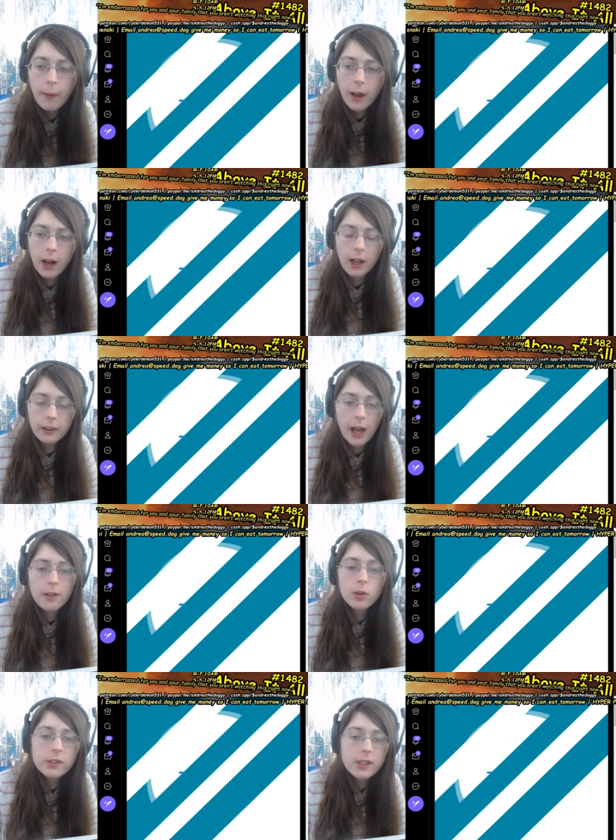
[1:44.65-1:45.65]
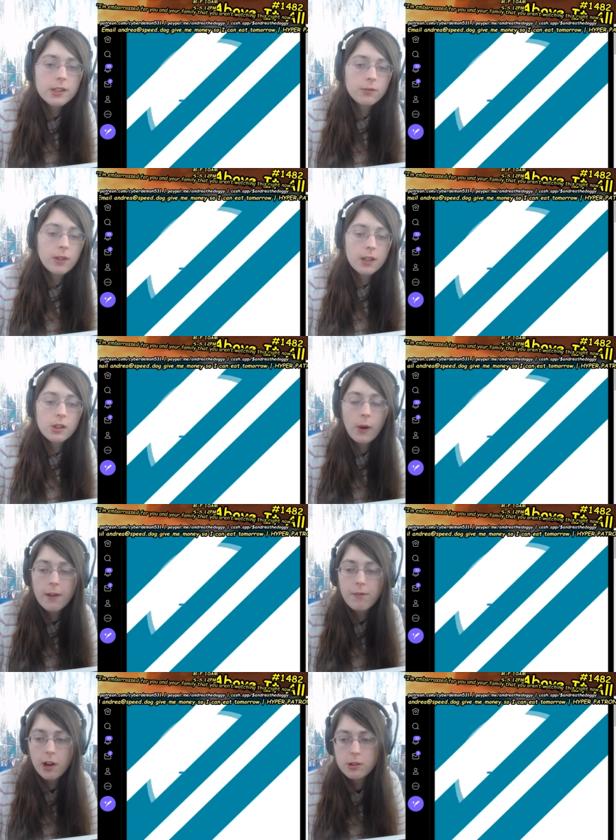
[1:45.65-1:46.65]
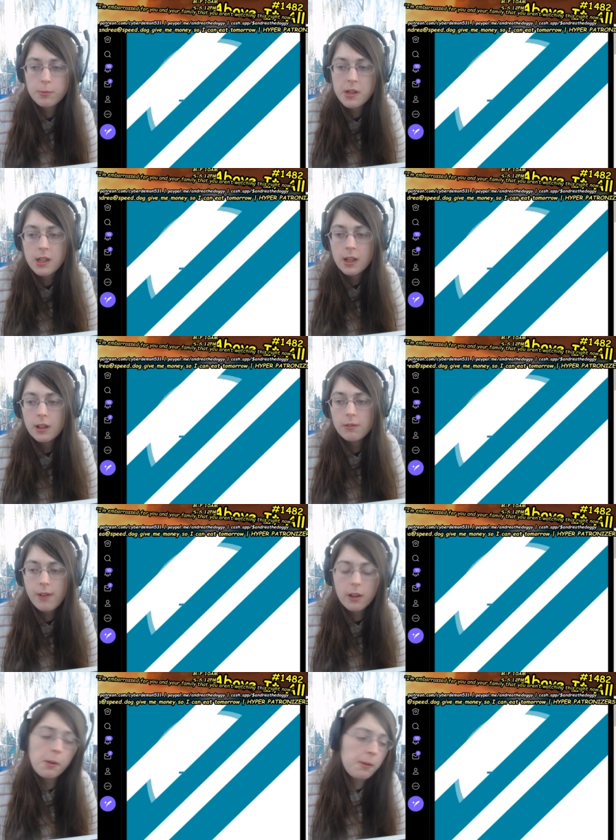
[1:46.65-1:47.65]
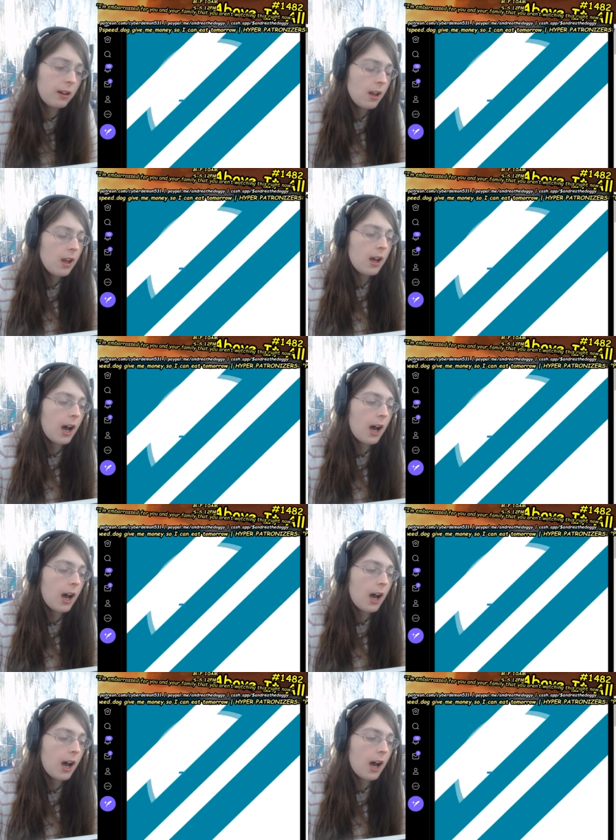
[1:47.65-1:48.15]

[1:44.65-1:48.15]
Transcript: a lot of critiques of NATO I find to be valuable.